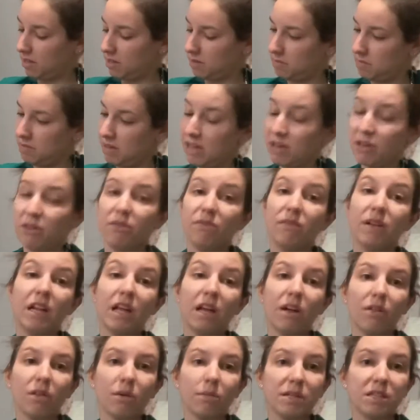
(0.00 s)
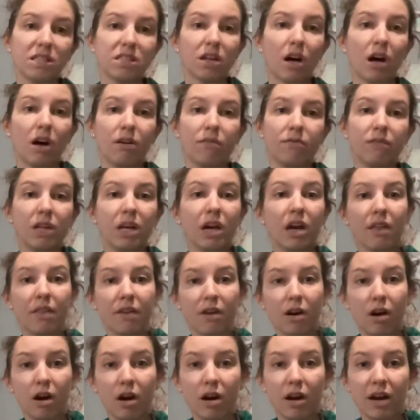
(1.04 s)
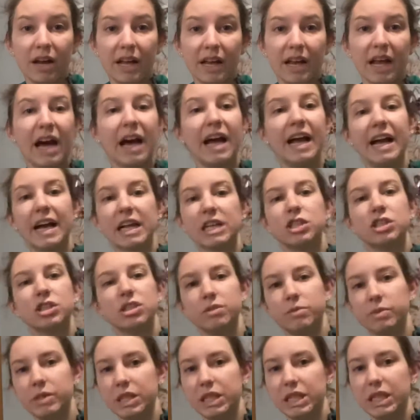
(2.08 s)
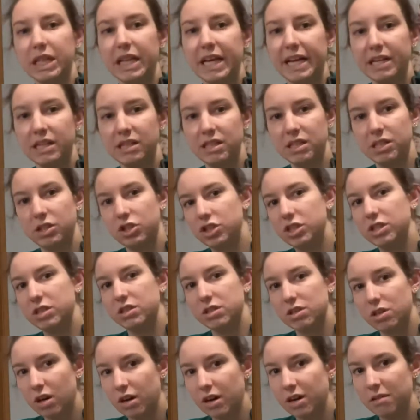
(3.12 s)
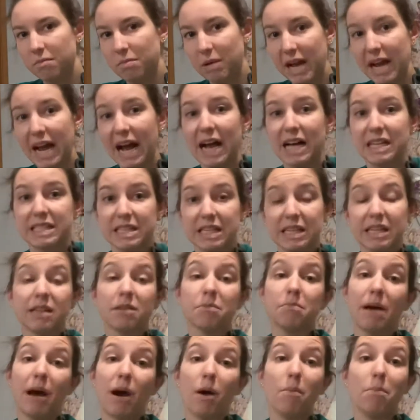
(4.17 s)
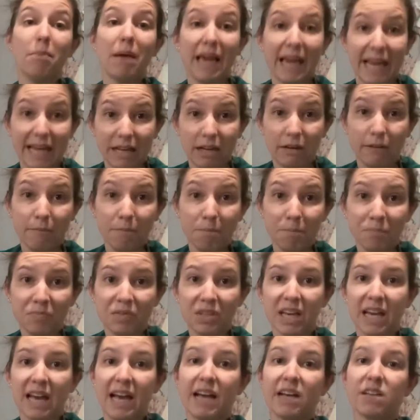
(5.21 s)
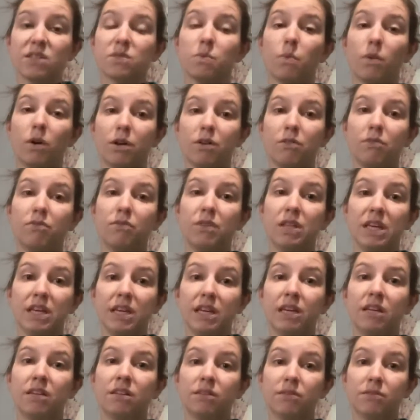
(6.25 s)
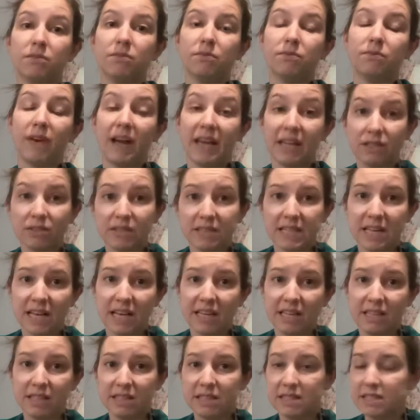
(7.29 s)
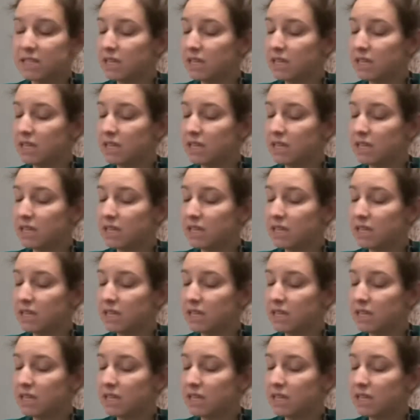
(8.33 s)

Now the video that we saw of the other RN, I actually really liked that she started by asking about pain as one of the vital signs.